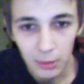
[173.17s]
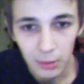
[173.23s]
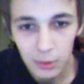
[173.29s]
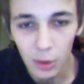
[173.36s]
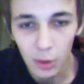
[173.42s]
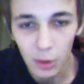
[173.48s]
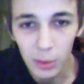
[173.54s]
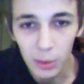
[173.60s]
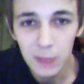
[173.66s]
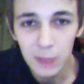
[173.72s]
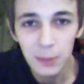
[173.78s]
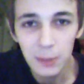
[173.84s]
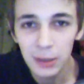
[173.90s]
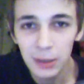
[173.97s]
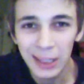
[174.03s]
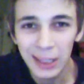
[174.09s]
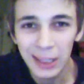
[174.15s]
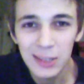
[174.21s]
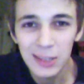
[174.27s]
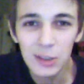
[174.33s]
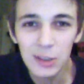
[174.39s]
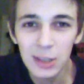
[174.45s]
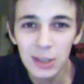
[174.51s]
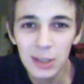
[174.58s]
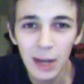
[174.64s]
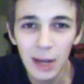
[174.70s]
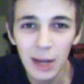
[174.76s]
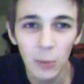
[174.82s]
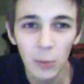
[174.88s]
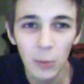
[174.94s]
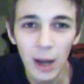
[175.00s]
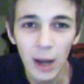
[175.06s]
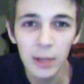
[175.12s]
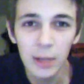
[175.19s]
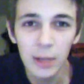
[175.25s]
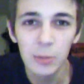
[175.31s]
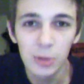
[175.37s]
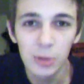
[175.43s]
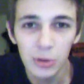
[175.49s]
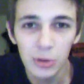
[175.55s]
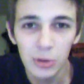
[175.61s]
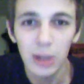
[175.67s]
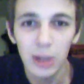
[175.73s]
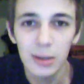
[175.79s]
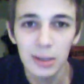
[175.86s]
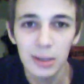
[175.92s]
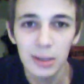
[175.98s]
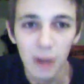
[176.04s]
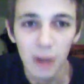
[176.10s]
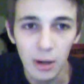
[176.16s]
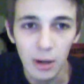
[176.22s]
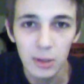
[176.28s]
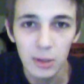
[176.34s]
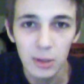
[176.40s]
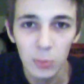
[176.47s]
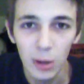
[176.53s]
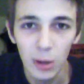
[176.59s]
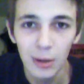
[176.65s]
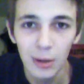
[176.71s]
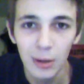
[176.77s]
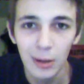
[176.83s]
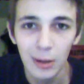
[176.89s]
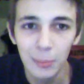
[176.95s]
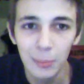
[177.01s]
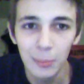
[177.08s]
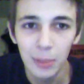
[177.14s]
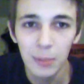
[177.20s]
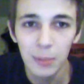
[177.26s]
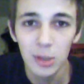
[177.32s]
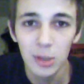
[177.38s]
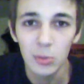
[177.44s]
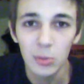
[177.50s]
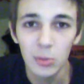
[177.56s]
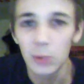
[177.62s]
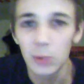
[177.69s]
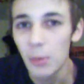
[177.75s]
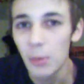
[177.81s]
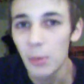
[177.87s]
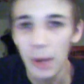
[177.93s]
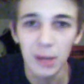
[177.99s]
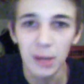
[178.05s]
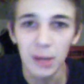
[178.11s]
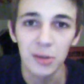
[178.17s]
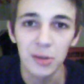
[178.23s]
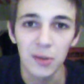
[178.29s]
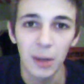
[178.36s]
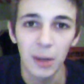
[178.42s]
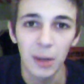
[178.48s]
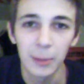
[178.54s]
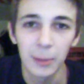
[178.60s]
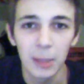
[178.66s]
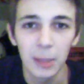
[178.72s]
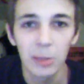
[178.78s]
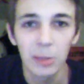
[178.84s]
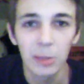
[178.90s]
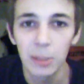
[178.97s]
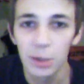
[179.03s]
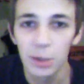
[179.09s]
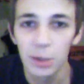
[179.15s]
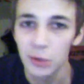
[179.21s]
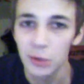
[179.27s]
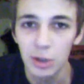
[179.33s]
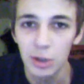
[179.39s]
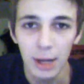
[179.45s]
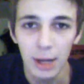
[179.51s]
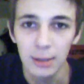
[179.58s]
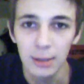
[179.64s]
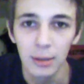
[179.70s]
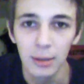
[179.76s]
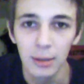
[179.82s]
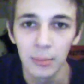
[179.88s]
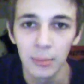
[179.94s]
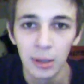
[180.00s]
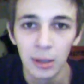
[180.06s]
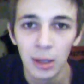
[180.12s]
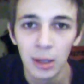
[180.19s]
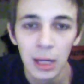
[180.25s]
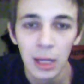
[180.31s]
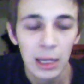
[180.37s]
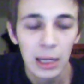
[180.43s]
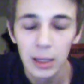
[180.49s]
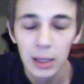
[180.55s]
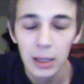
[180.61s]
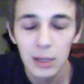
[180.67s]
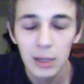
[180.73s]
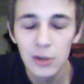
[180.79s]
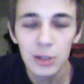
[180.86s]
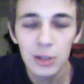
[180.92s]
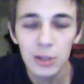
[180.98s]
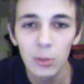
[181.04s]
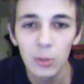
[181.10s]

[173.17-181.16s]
So he's just, I don't know why he would betray the Starks when pretty much when he went back to his family, they pretty much rejected him. He's just a